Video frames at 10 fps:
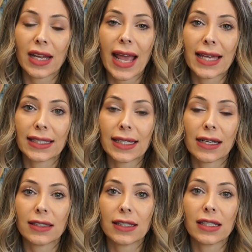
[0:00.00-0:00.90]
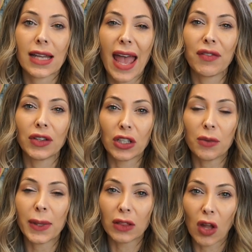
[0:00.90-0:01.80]
it has a tendency to have a
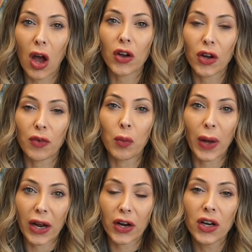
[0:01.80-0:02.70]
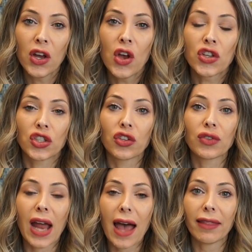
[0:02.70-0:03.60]
little bit longer of a wear. So
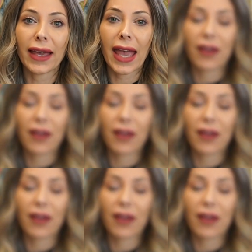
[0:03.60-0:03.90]
you're not like